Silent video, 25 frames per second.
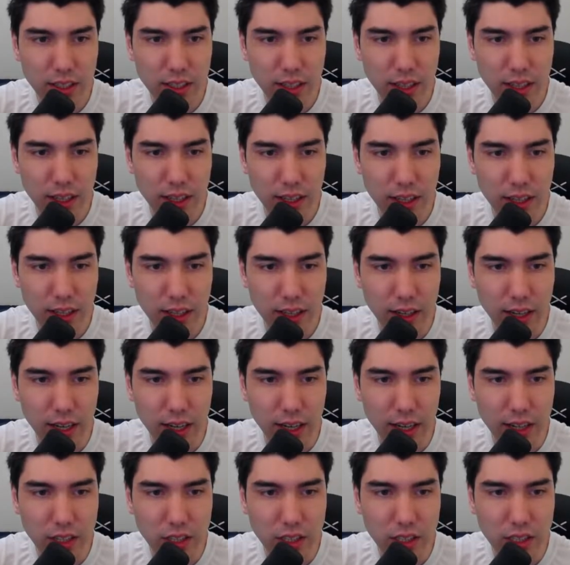and
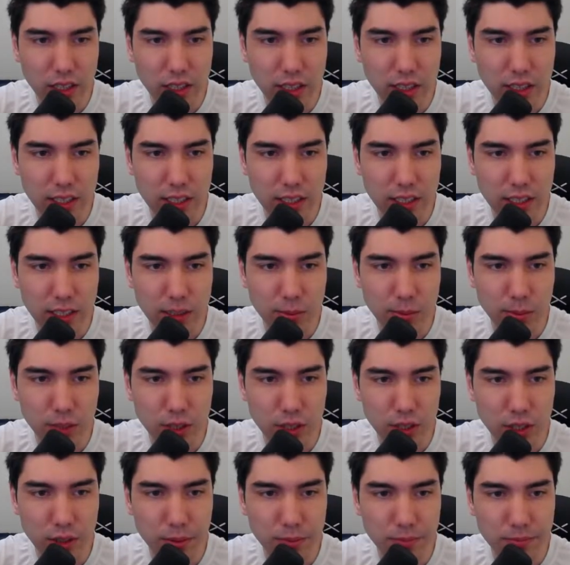I just contest his
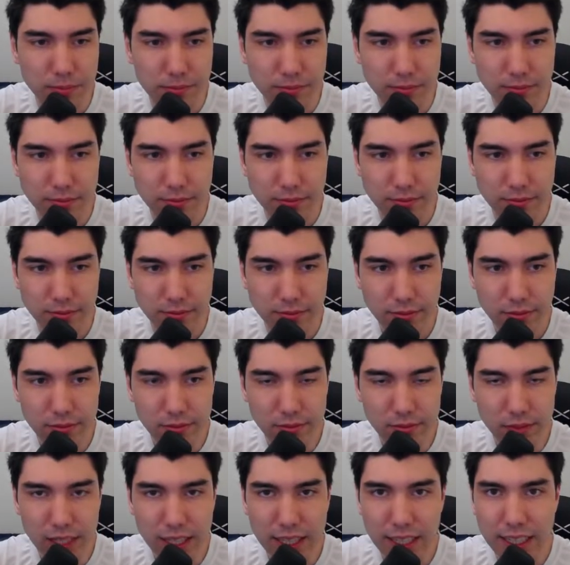bishop,
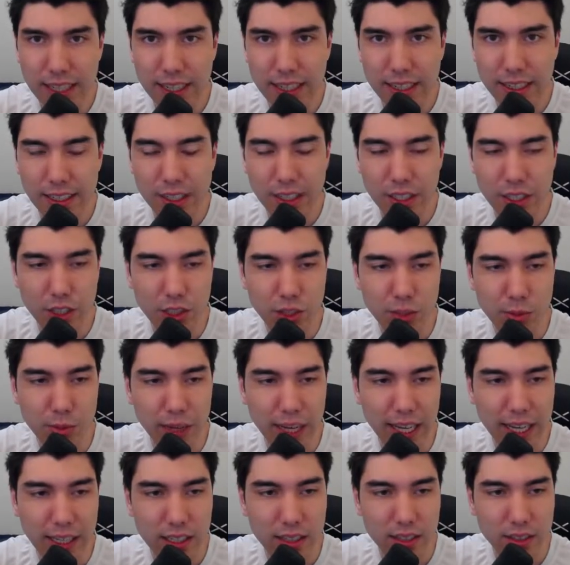and he goes
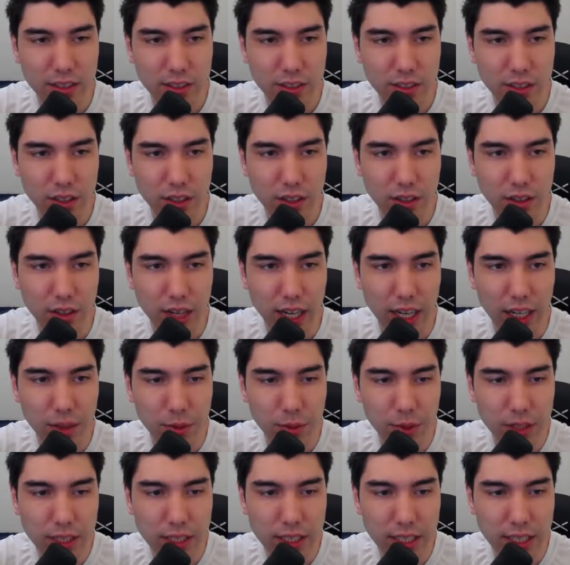back. So I don't
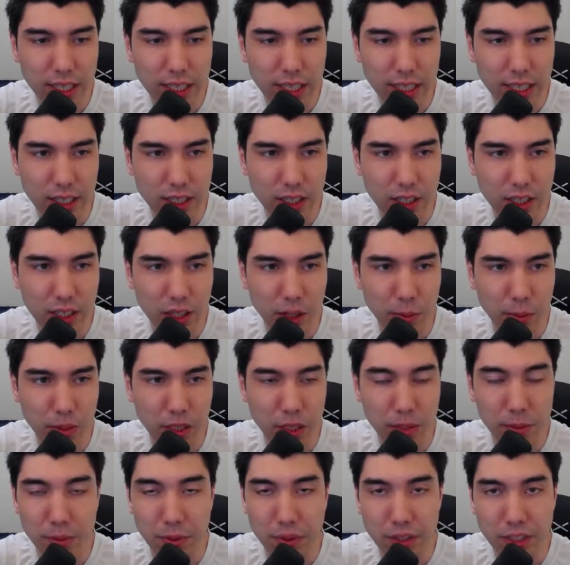want to take
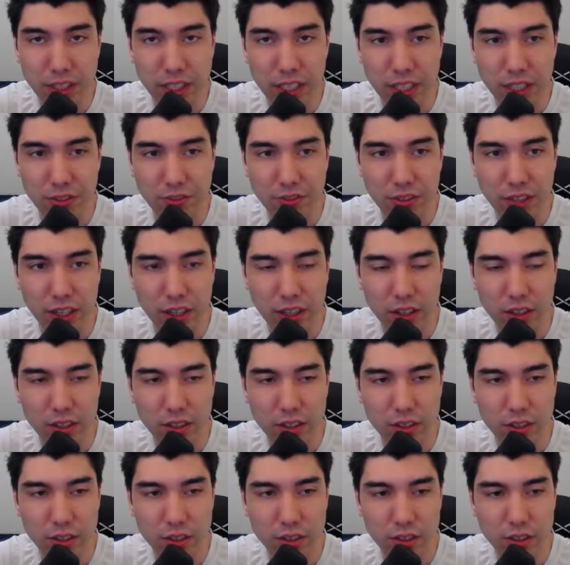opening up his h
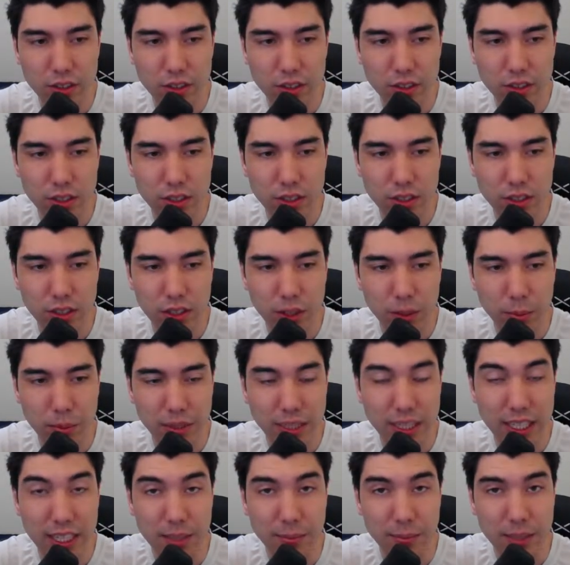file to help
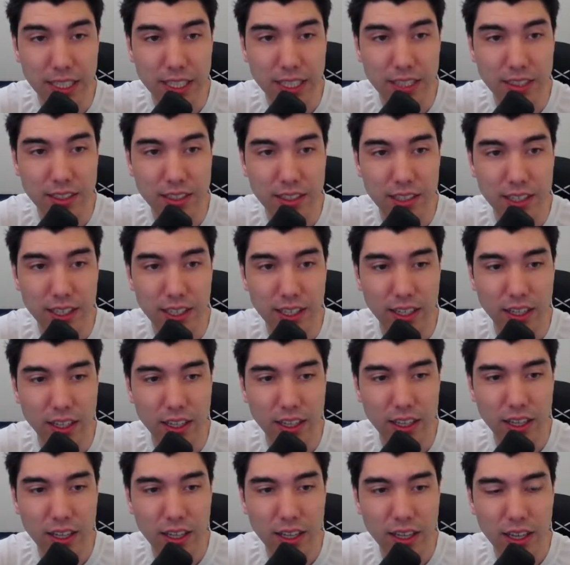attack my king side.
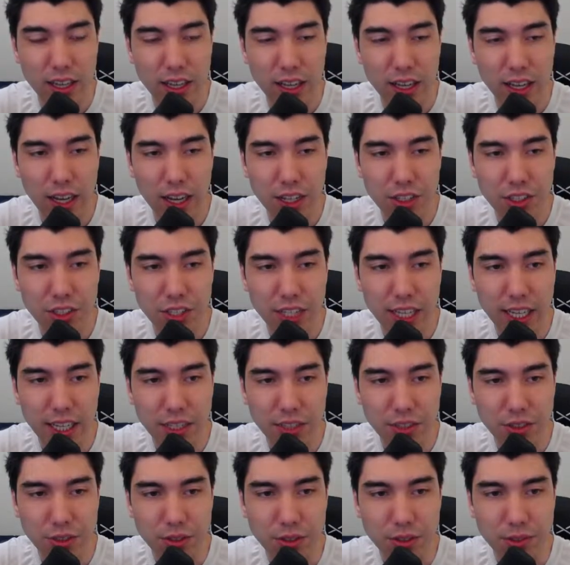I just
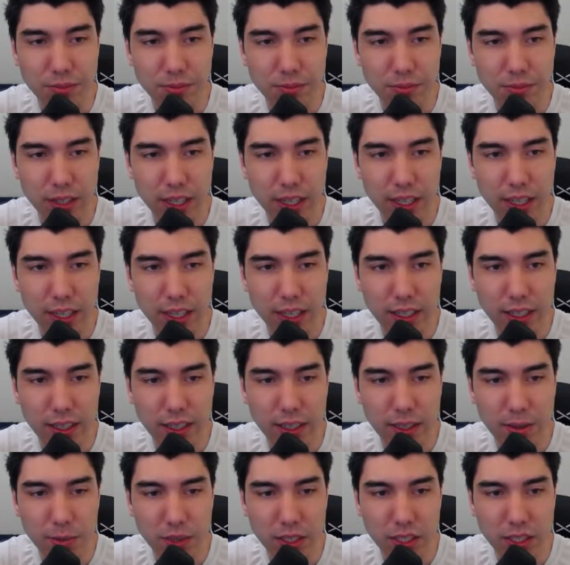castle, and
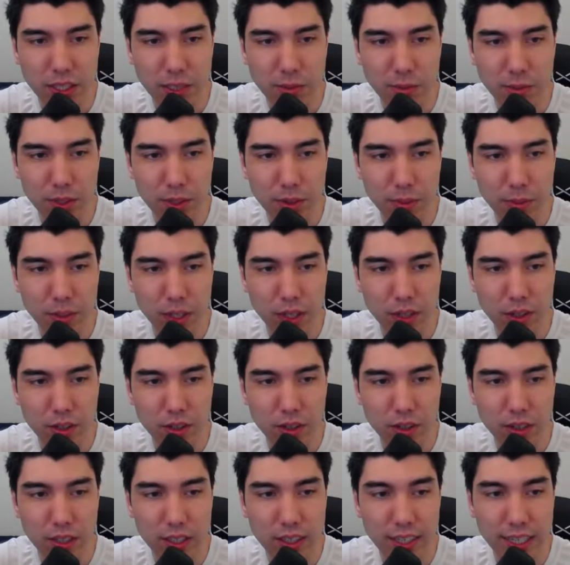he brings his bishop out,
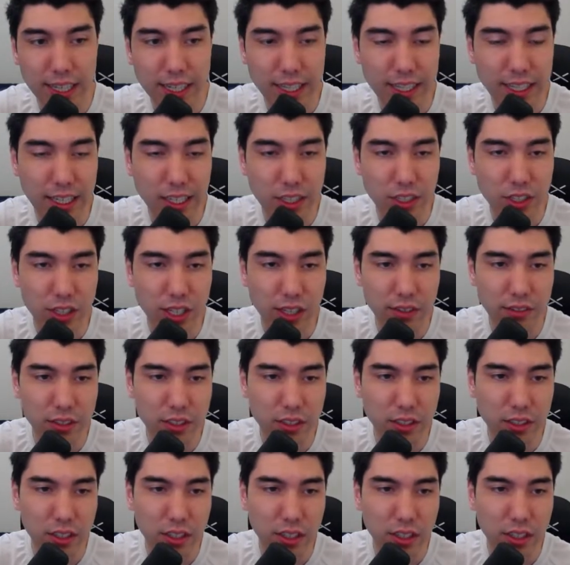attacking h7,